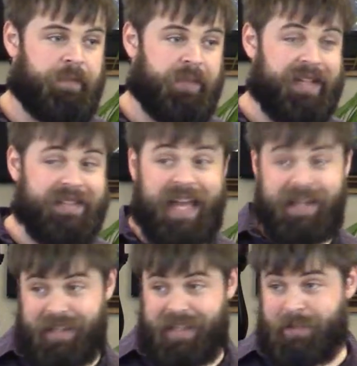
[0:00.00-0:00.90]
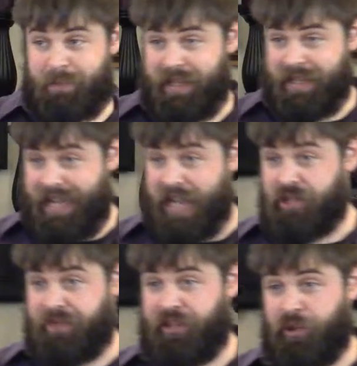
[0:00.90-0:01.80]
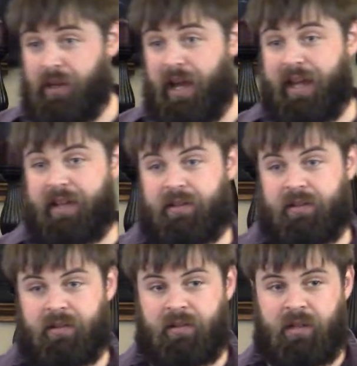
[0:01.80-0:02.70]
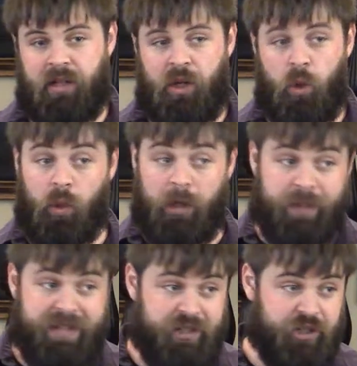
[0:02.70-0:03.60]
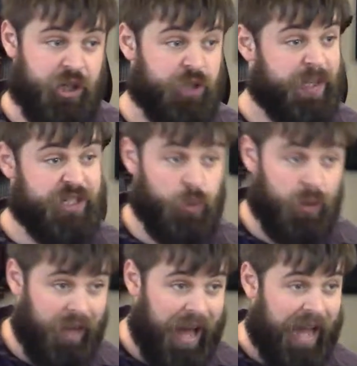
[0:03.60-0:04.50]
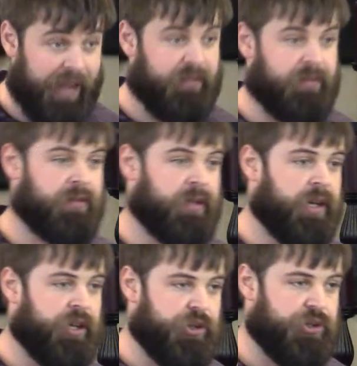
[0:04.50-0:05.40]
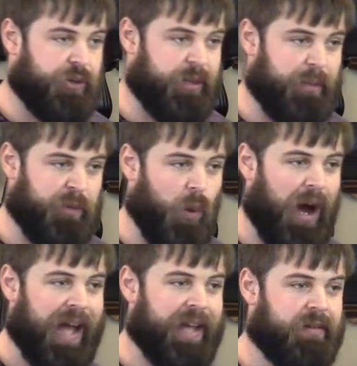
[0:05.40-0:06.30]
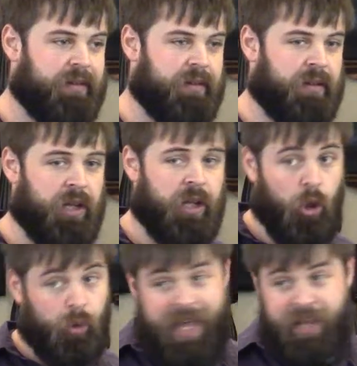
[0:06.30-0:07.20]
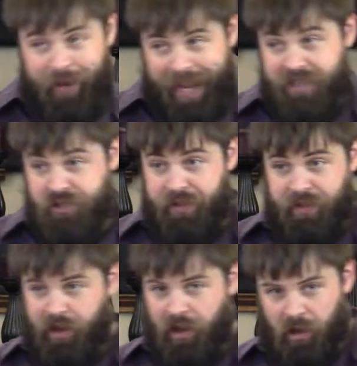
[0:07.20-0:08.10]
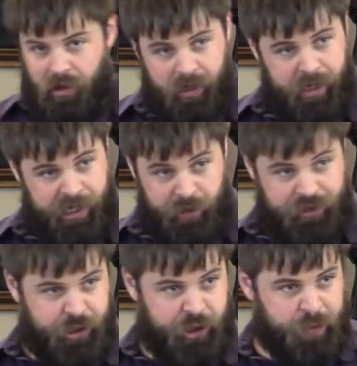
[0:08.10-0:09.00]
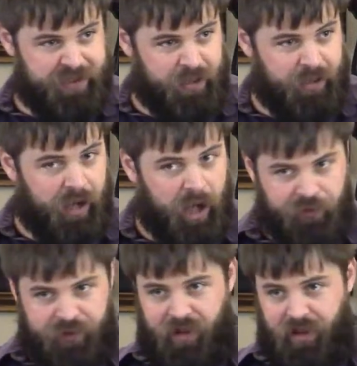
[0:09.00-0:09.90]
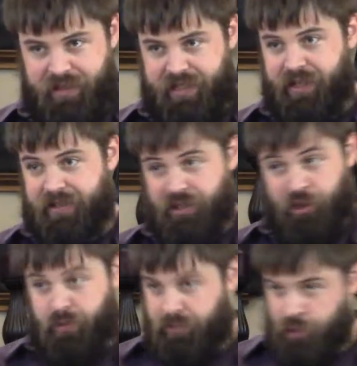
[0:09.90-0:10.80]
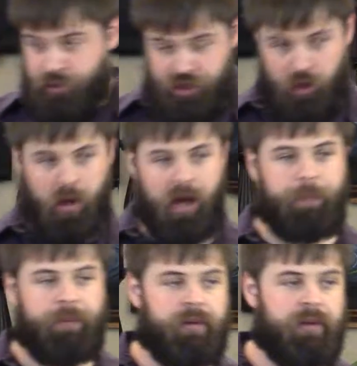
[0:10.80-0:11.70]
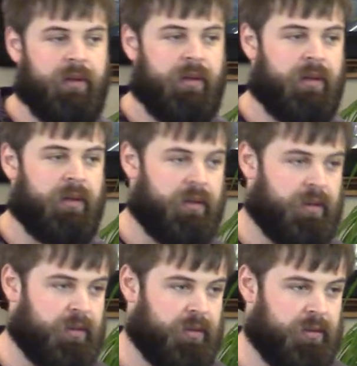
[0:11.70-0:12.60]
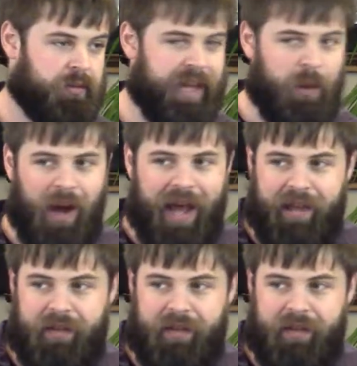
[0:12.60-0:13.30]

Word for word: Because that can be a danger for you and I. We're a busy church, we do a lot. Do you remember why? Okay, you're answering the call. You know, the church puts out a call for volunteers and you, you show up. Yeah, why?